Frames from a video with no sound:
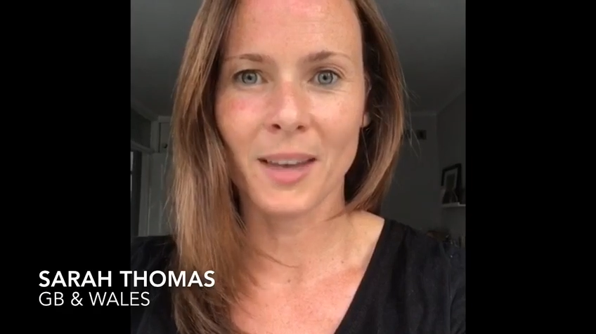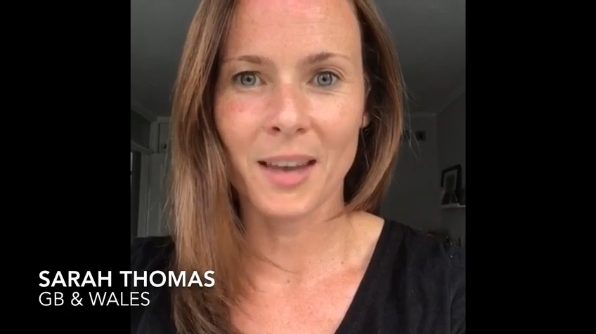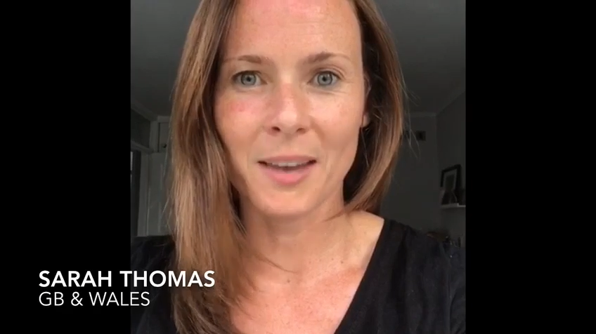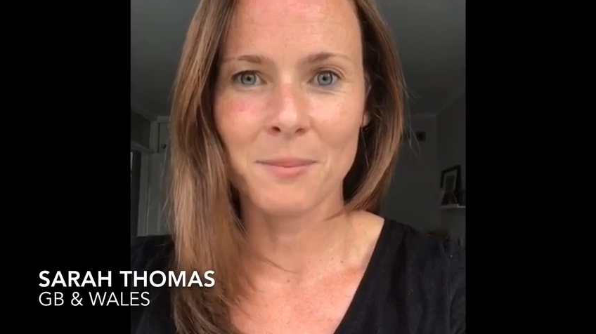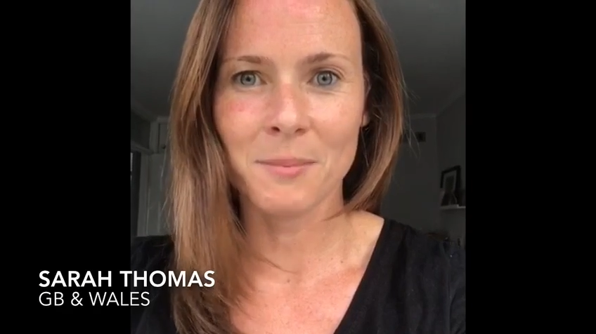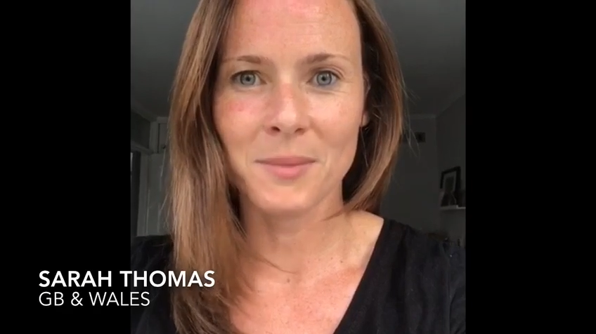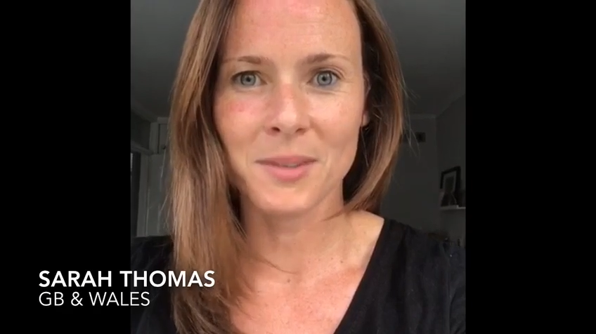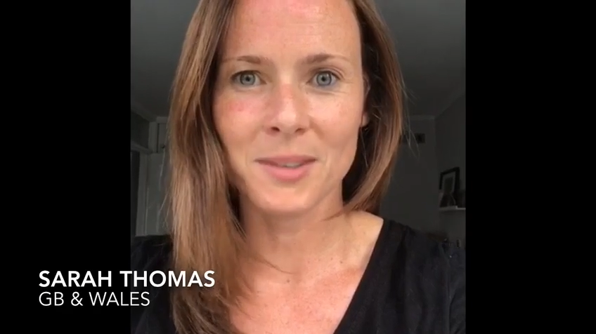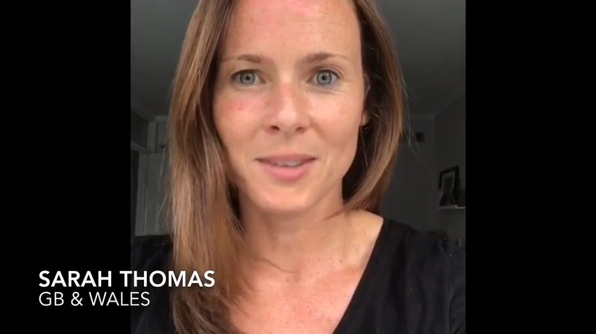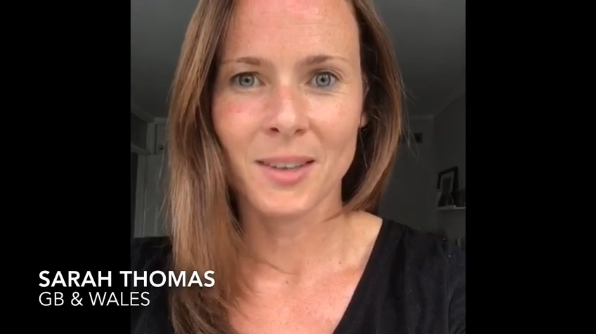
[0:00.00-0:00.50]

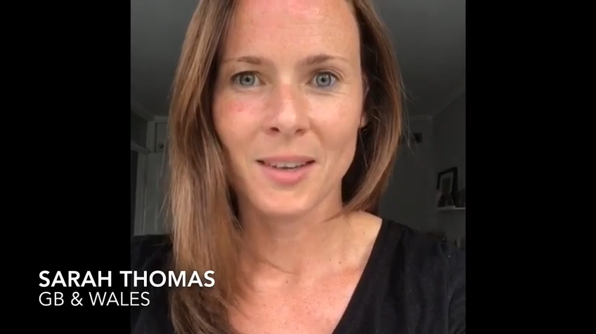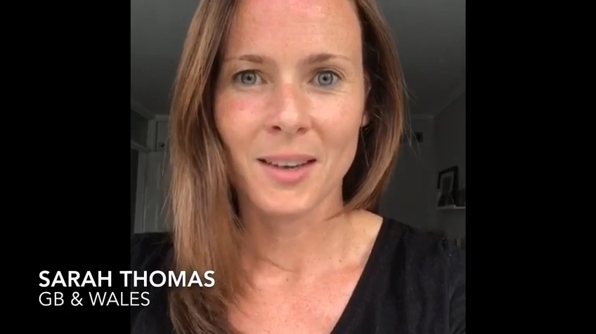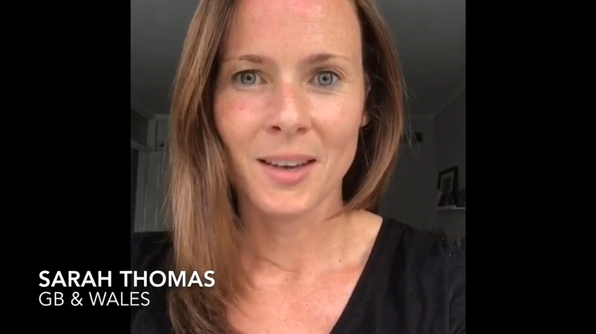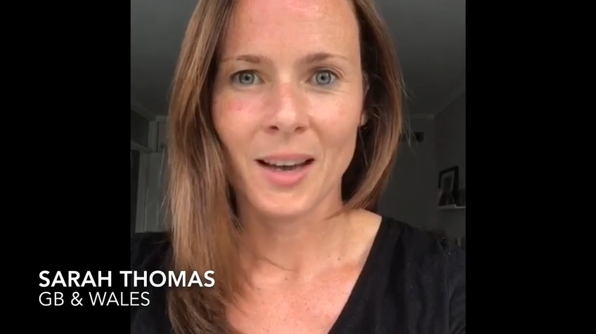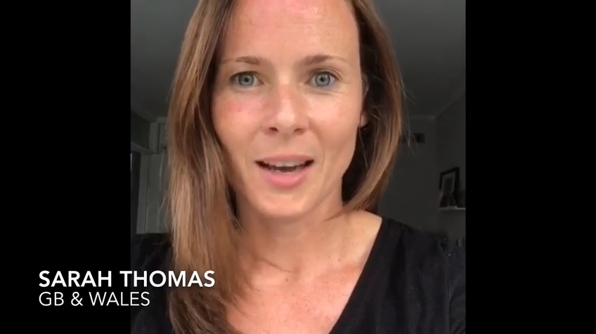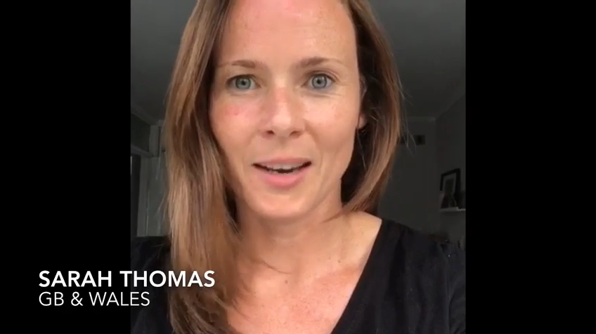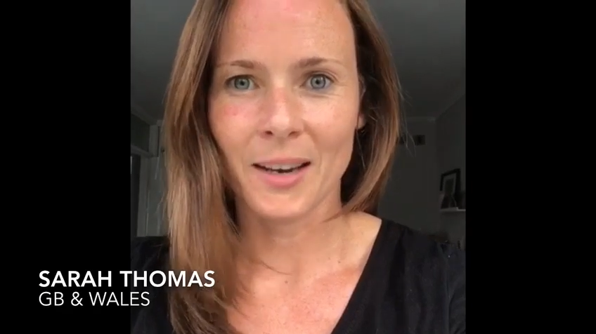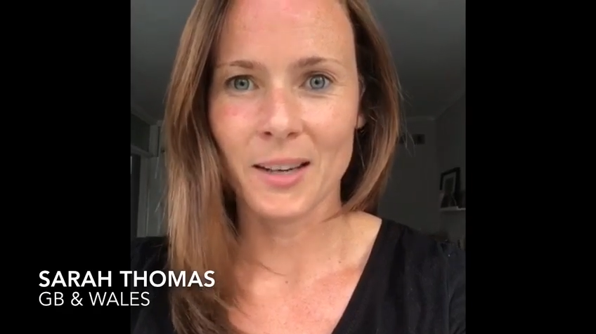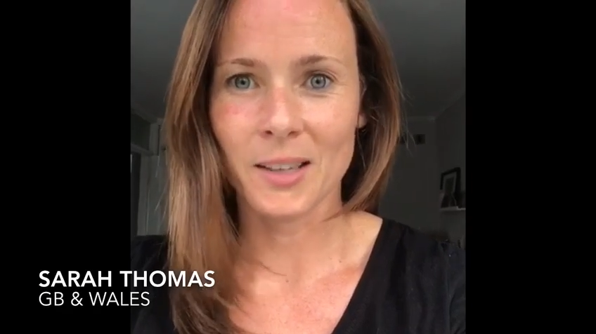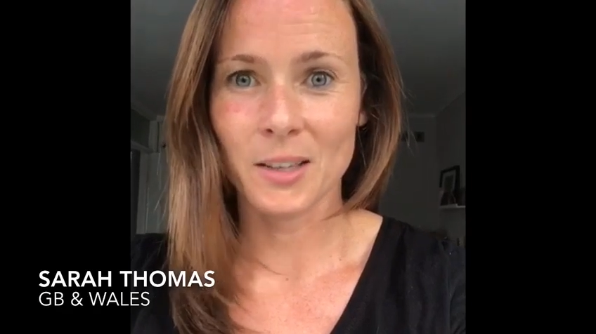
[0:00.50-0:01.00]
Games.
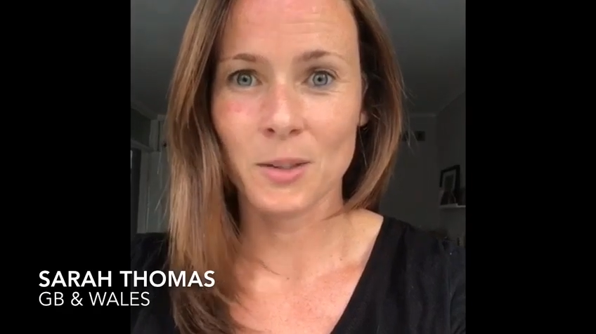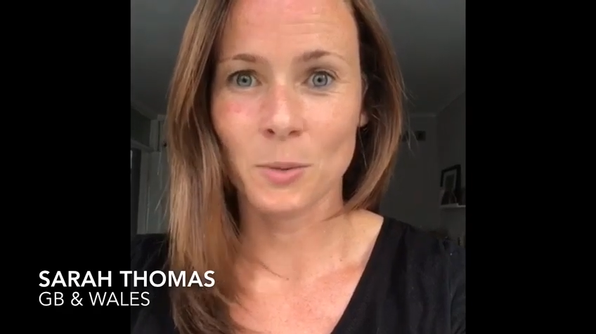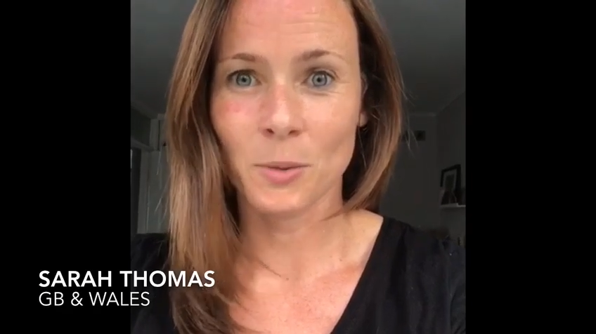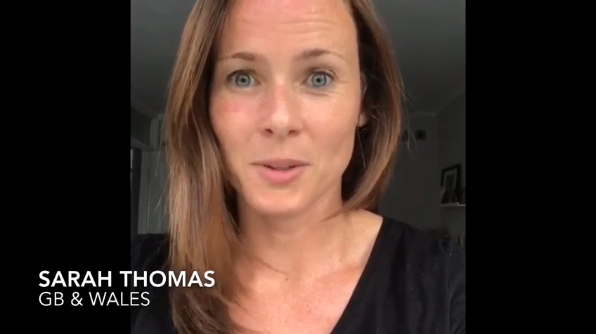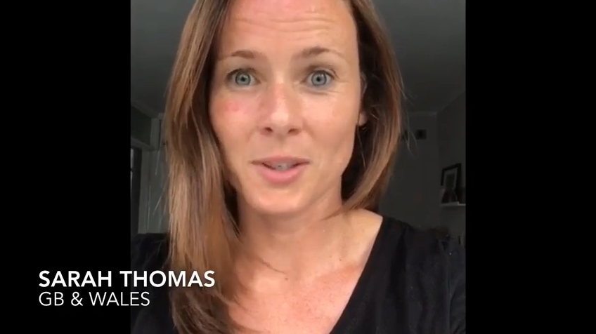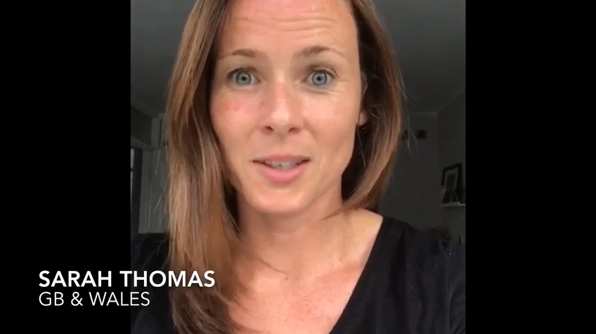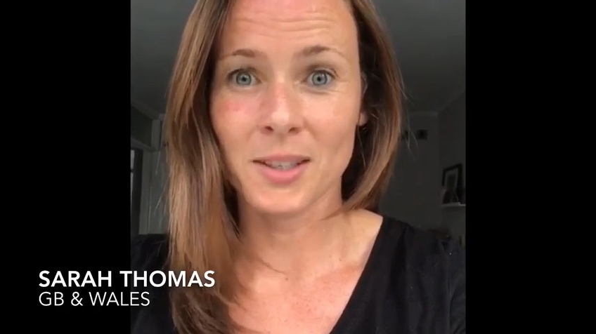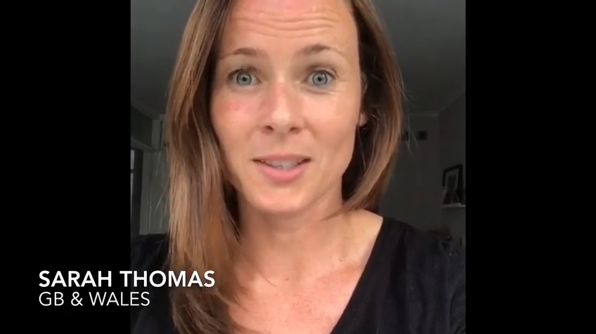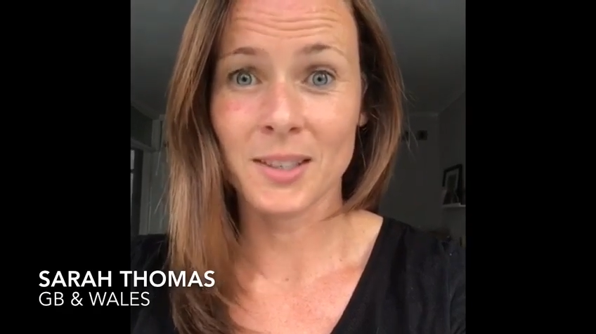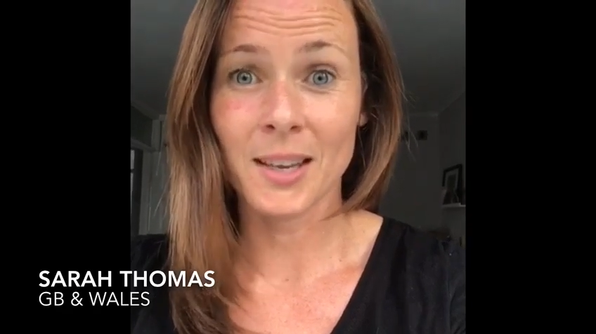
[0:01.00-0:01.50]
And I just
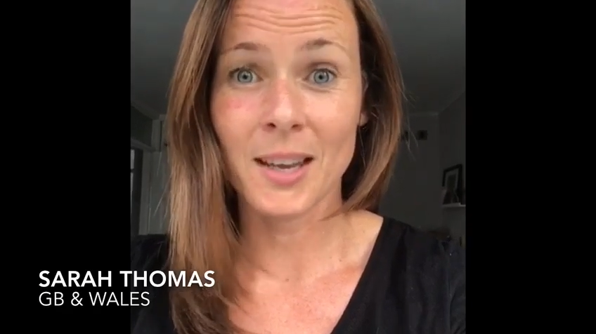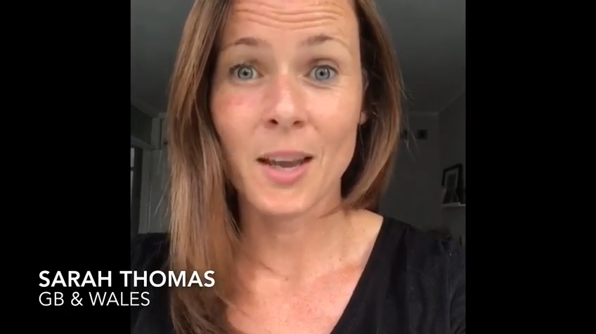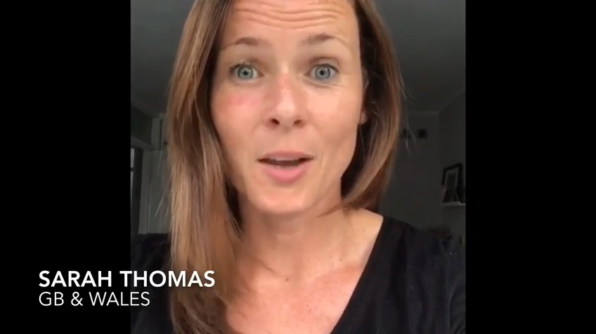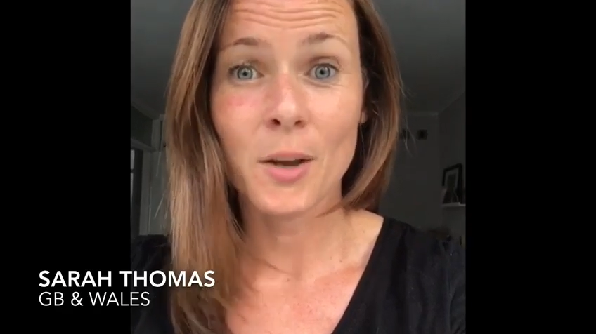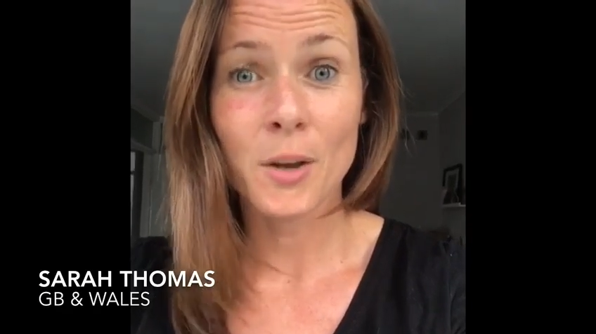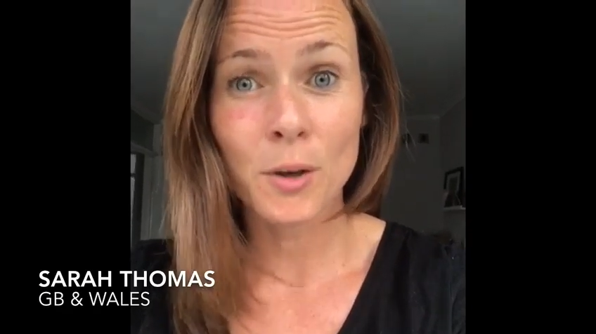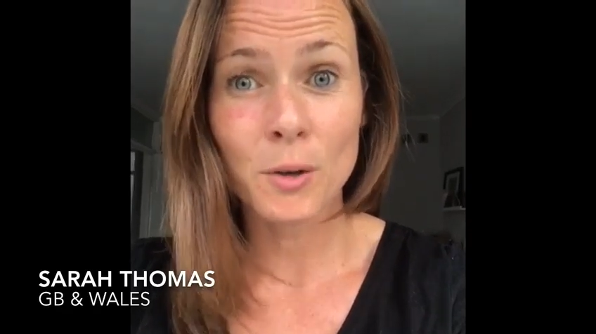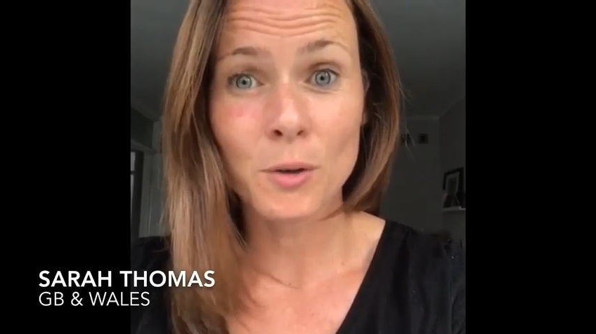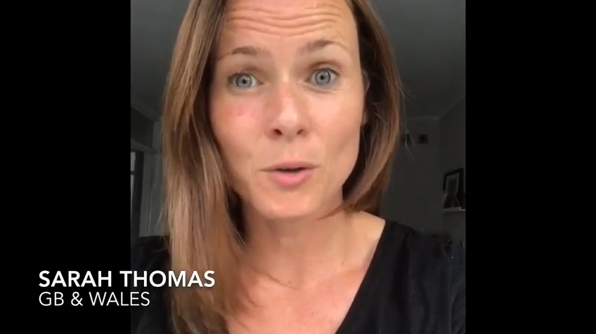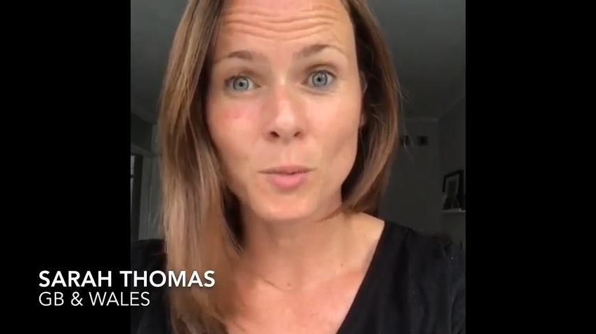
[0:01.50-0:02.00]
wanted to say a
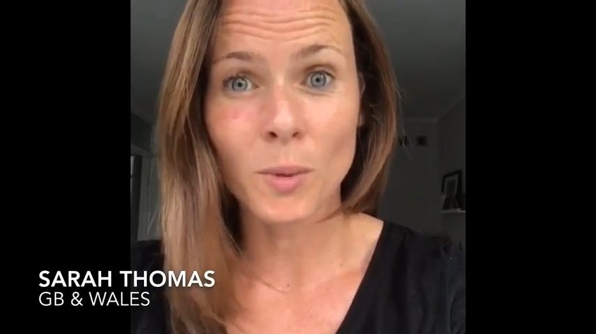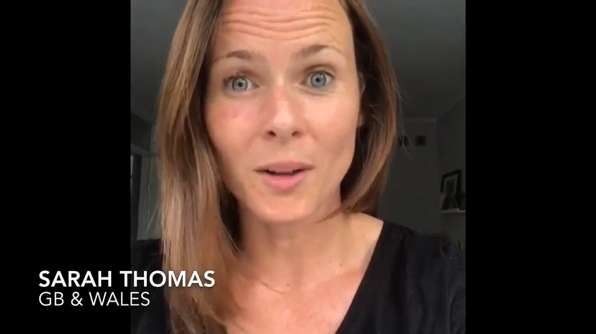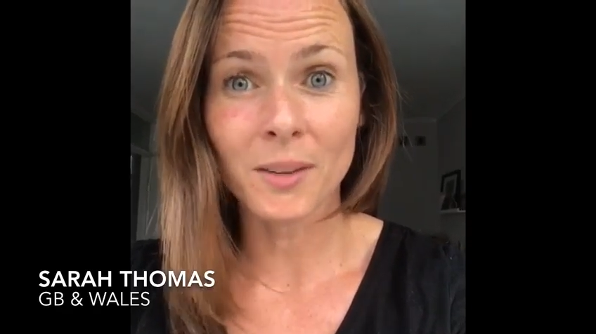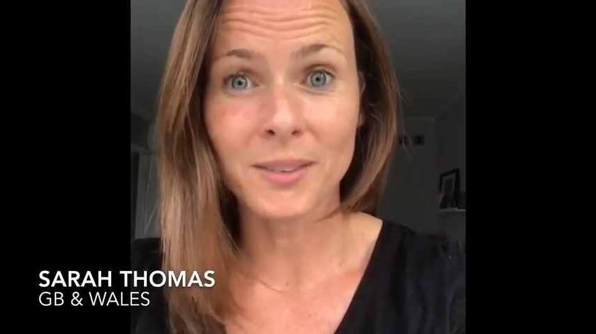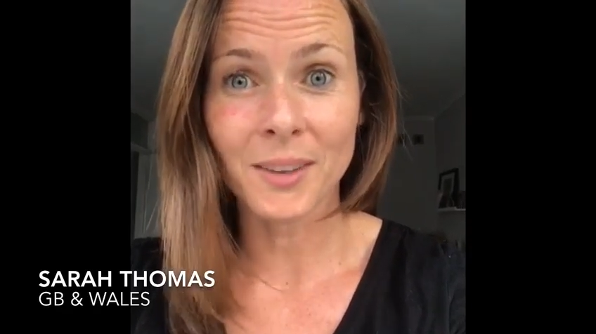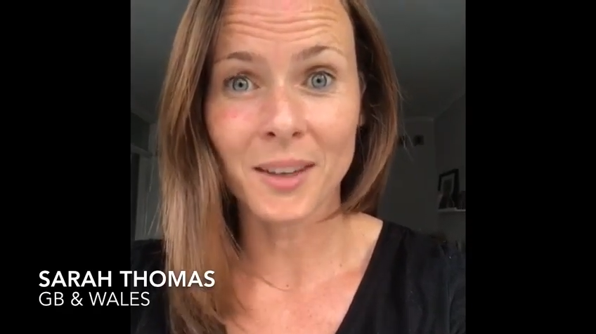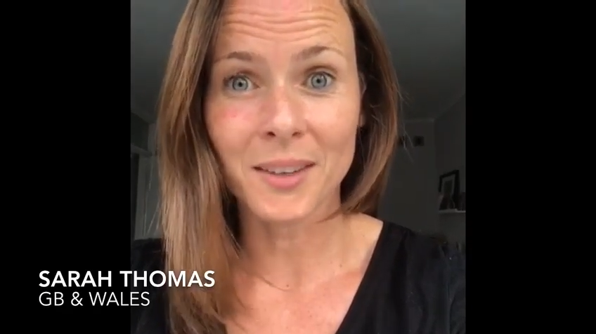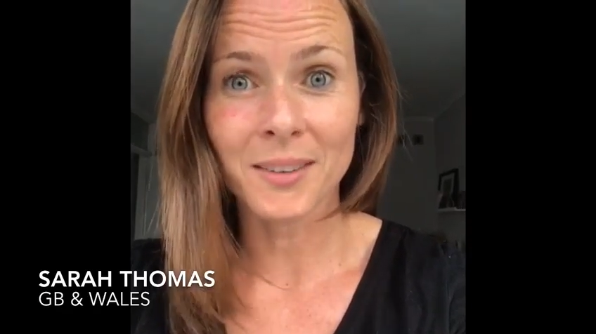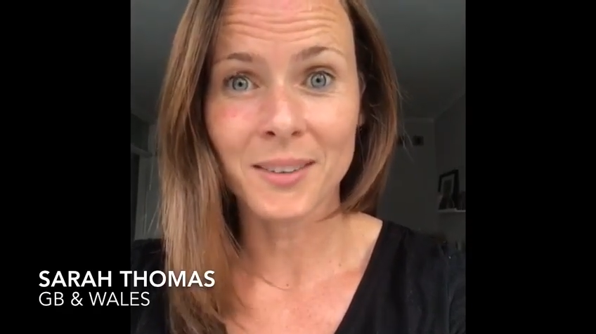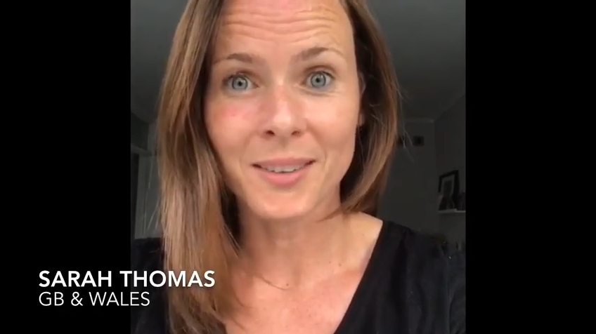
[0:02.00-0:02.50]
huge well
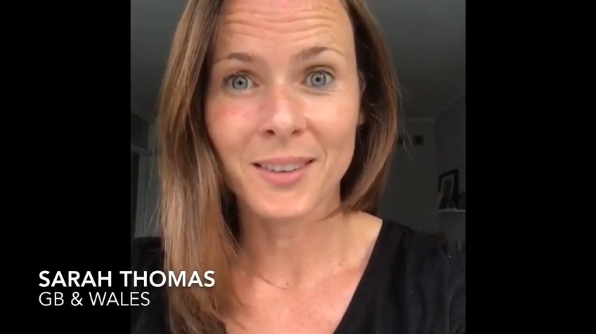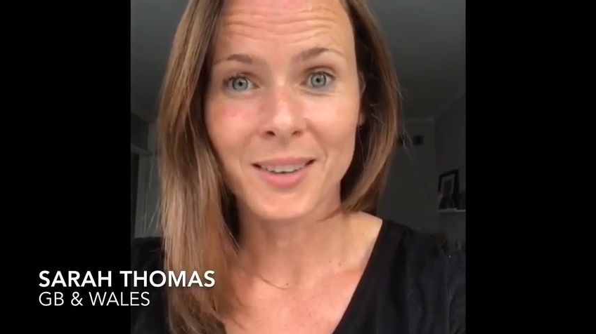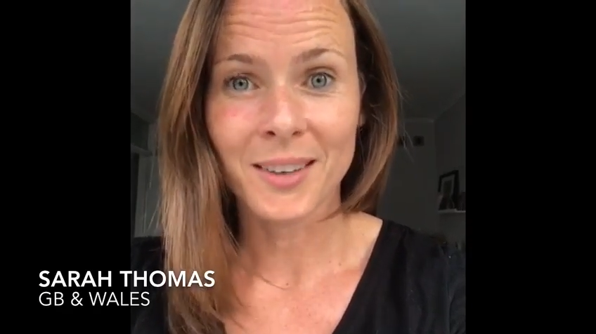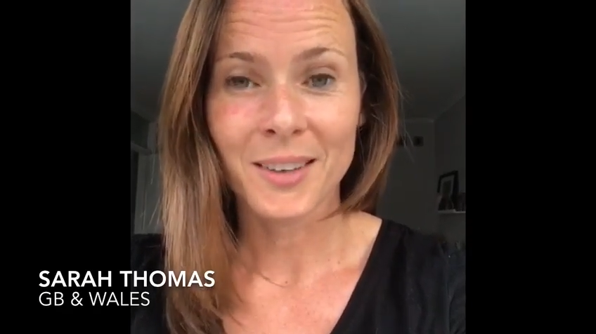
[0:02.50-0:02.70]
done